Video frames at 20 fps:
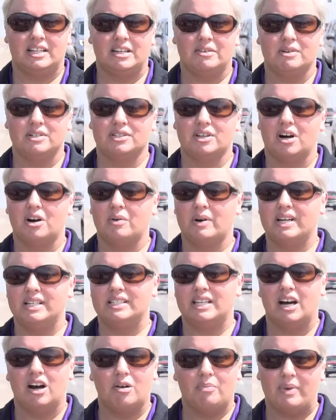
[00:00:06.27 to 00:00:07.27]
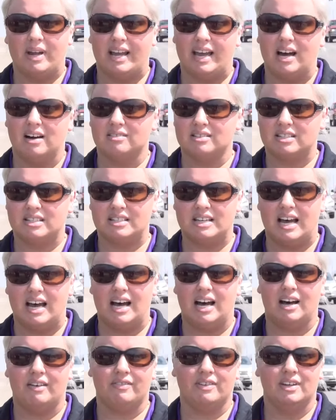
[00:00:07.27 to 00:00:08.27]
He was always helping out
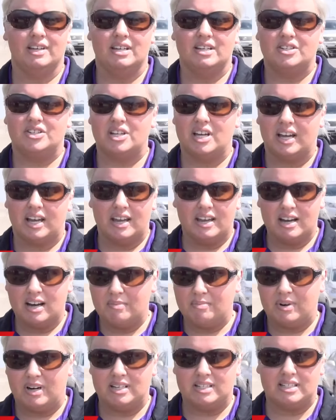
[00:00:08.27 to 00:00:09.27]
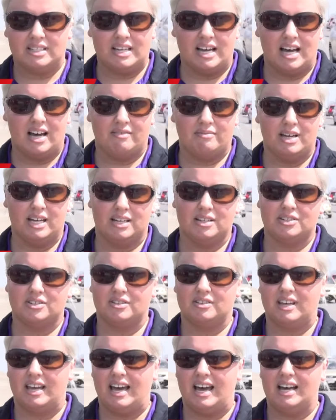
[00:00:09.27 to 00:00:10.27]
staff, checking up on staff,
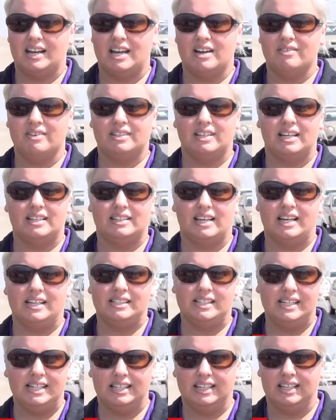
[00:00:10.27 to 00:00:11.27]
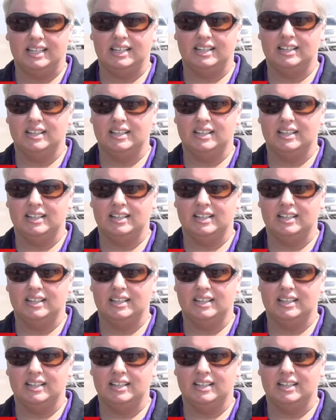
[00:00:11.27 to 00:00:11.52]
making sure they had everything they needed.